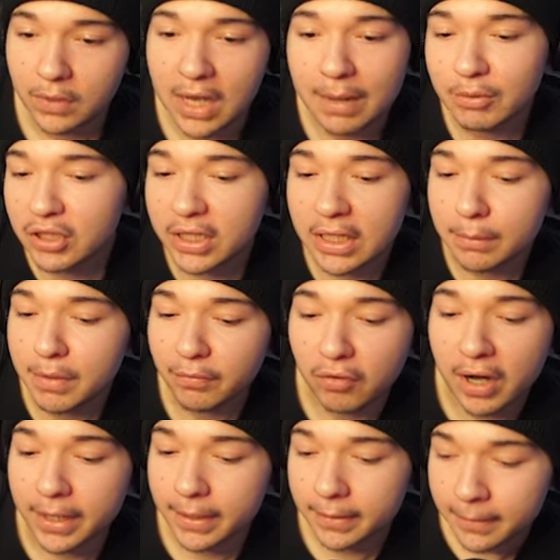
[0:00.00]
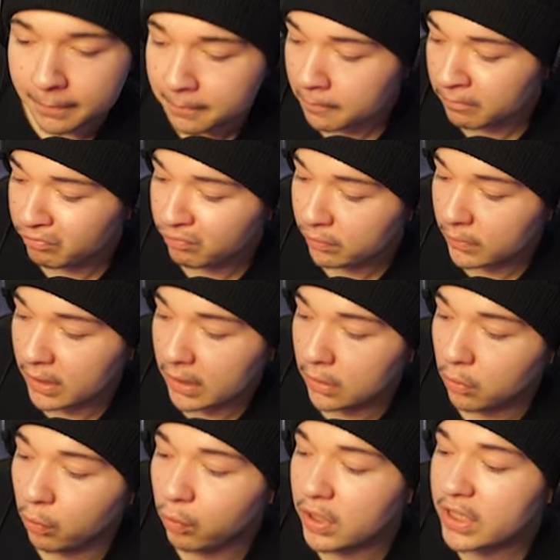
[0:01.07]
I'm just gonna be frank.
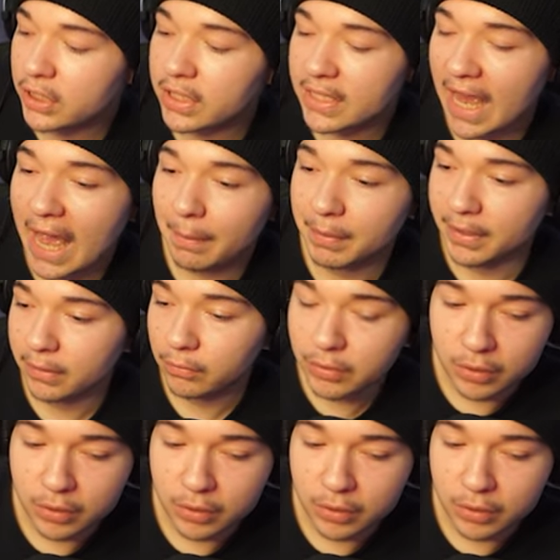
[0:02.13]
What just happened?